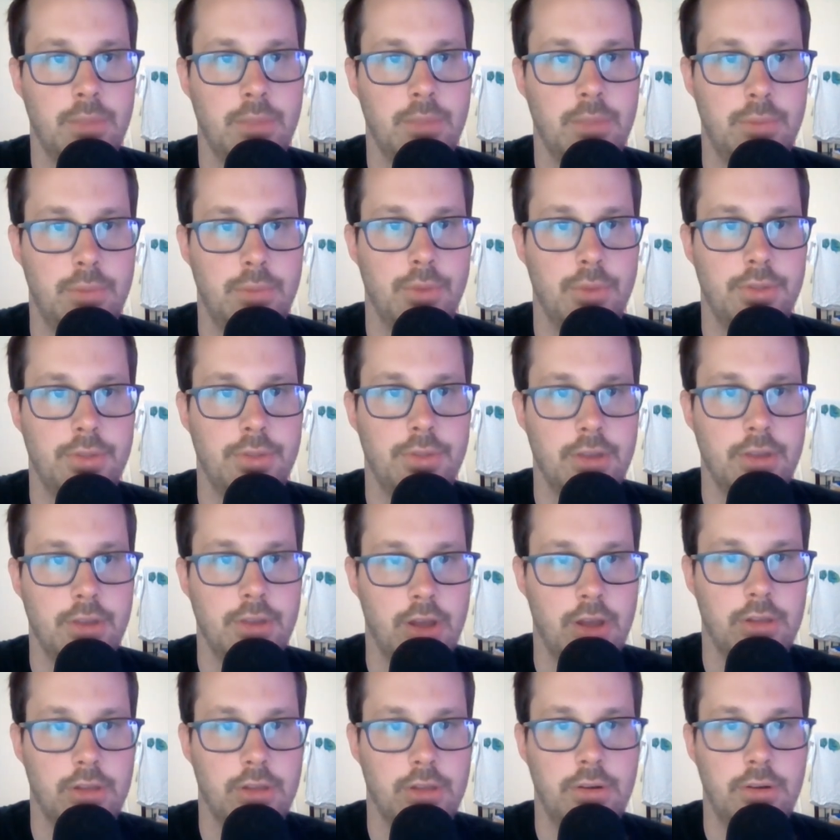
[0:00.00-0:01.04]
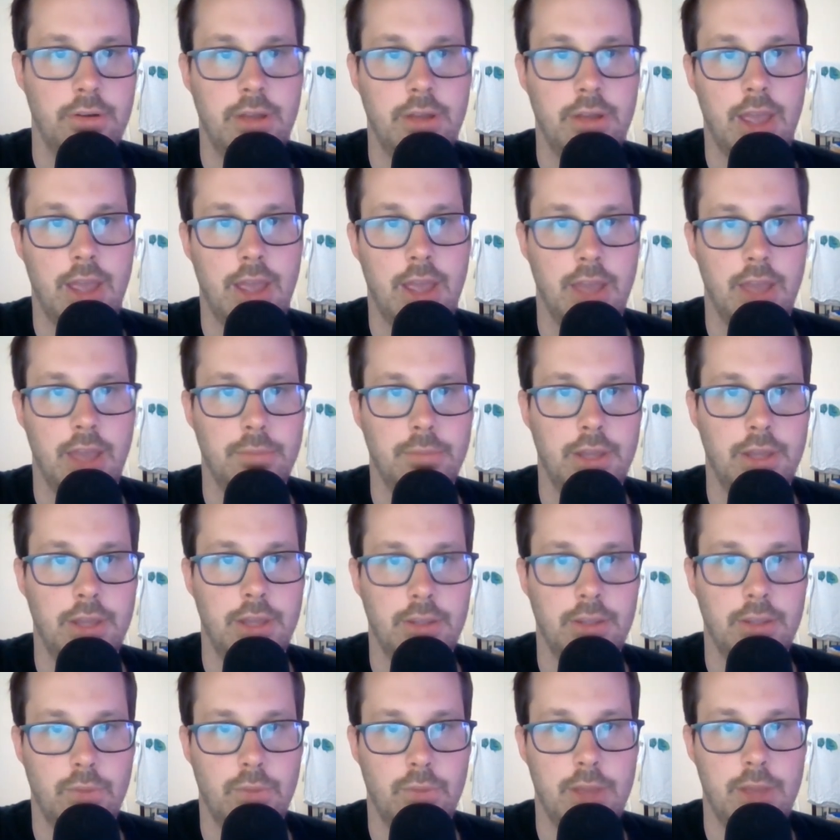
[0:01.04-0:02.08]
Both color and black
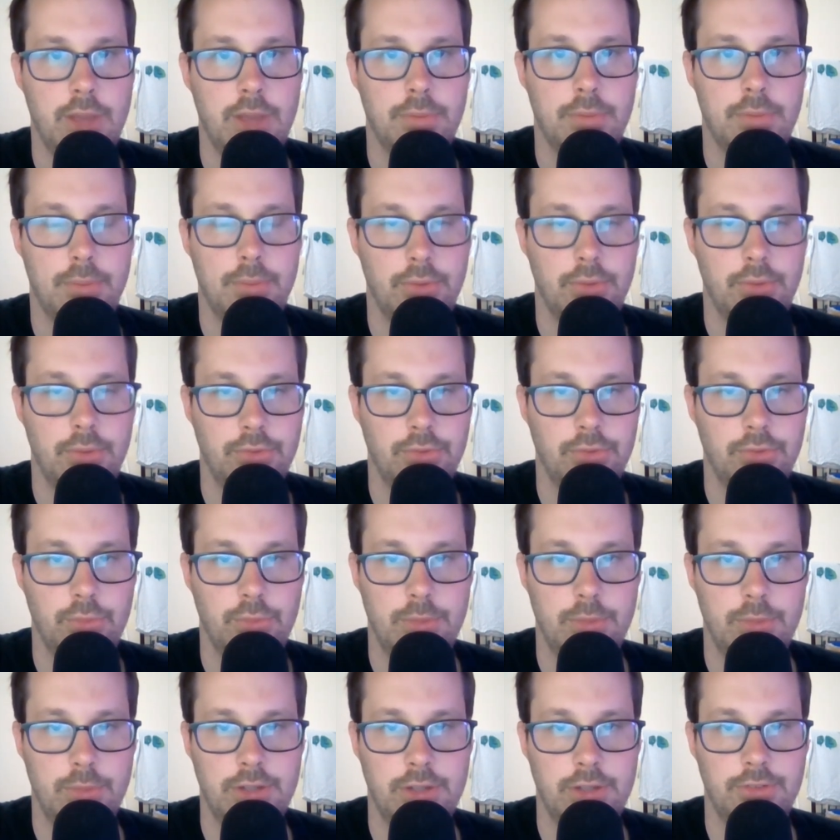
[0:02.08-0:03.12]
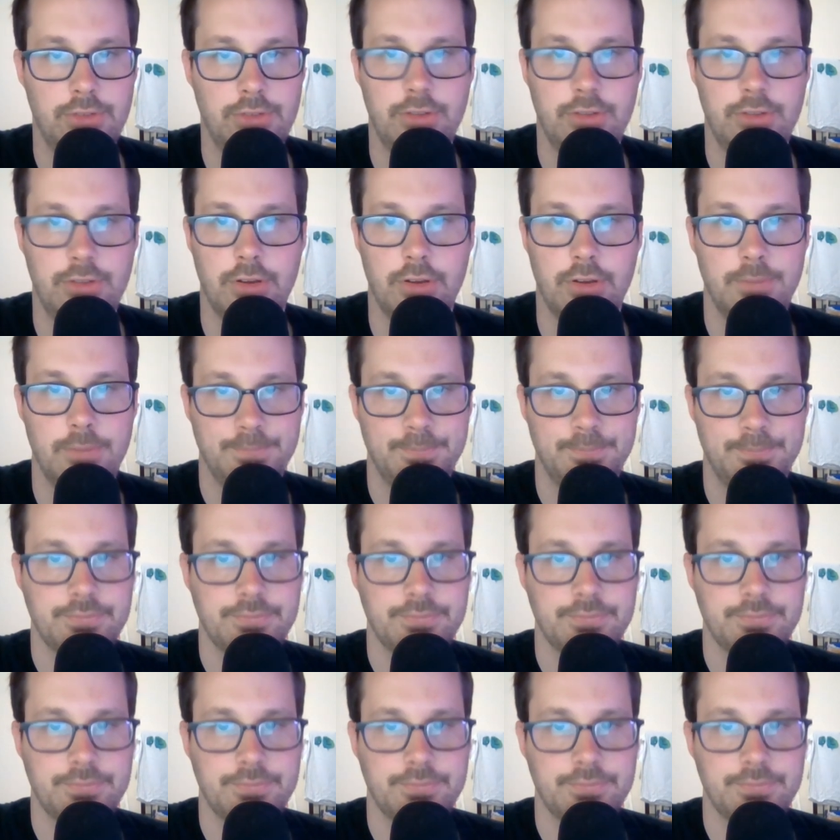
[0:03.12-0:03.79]
and white proposals will be considered,